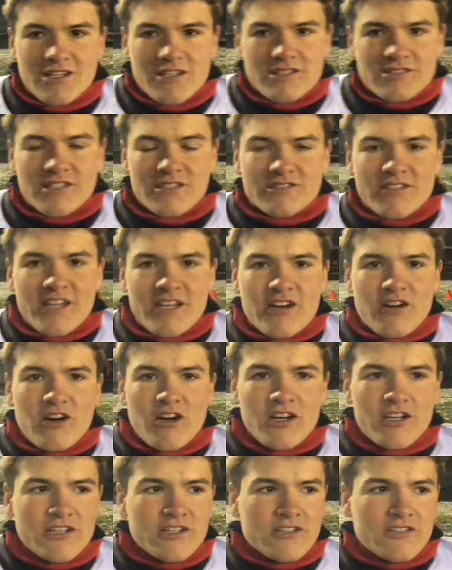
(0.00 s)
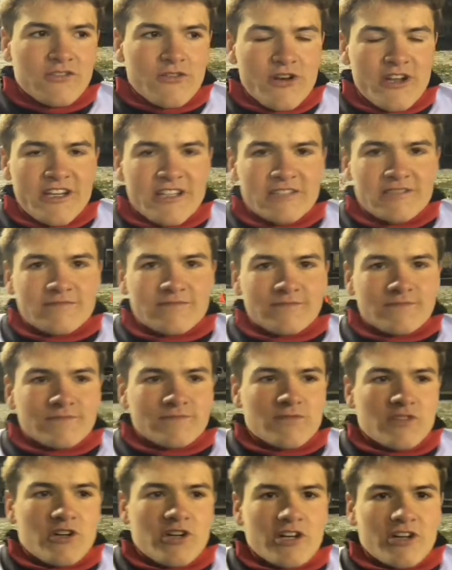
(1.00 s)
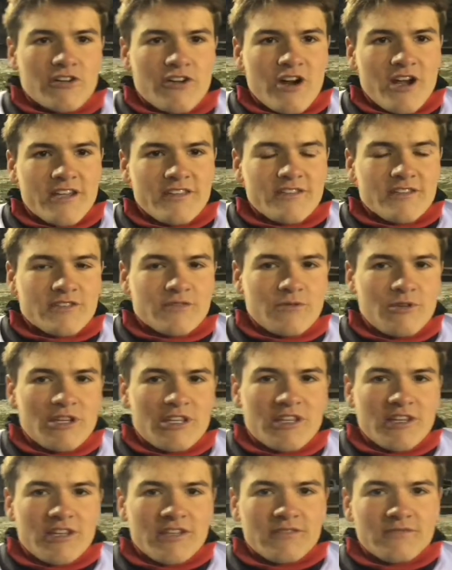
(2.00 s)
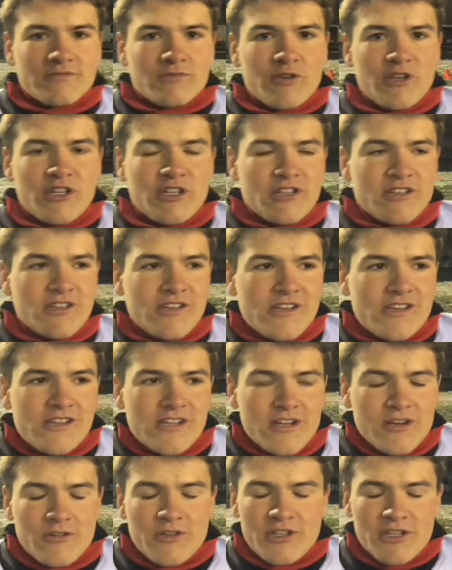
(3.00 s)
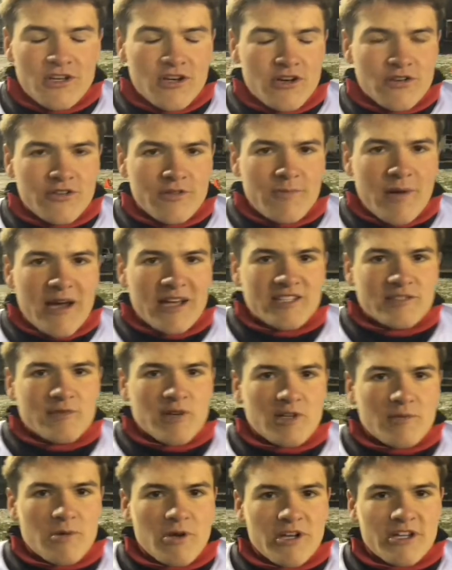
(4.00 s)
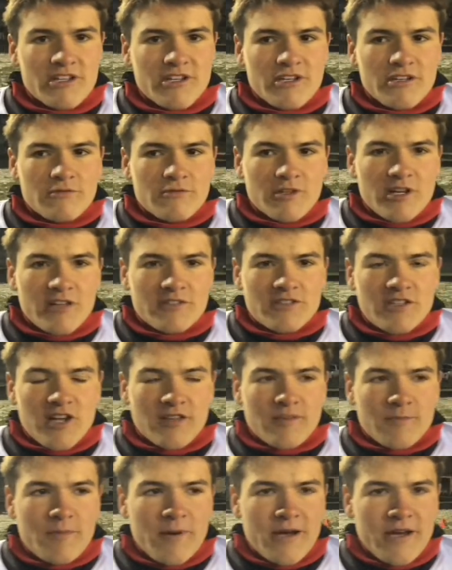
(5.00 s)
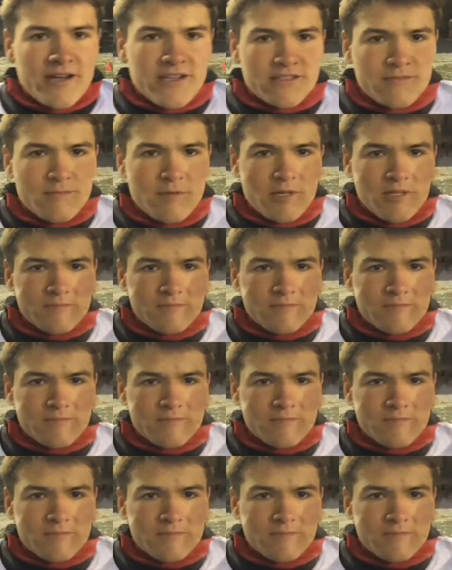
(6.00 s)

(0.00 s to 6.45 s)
It's going to take a lot of grit, a lot of grind this weekend. We know that Pattonsburg's pretty good, and we're going to stop the pass.